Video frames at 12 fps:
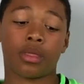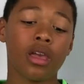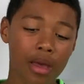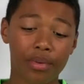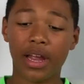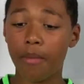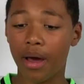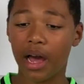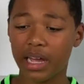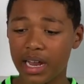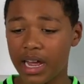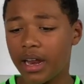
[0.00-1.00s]
played it back,
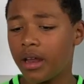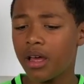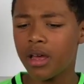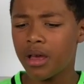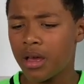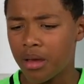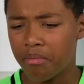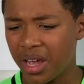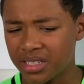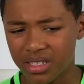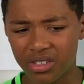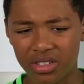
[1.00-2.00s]
and then Mings
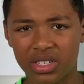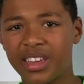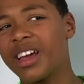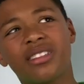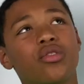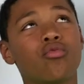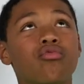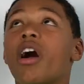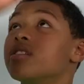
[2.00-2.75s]
has just kicked it right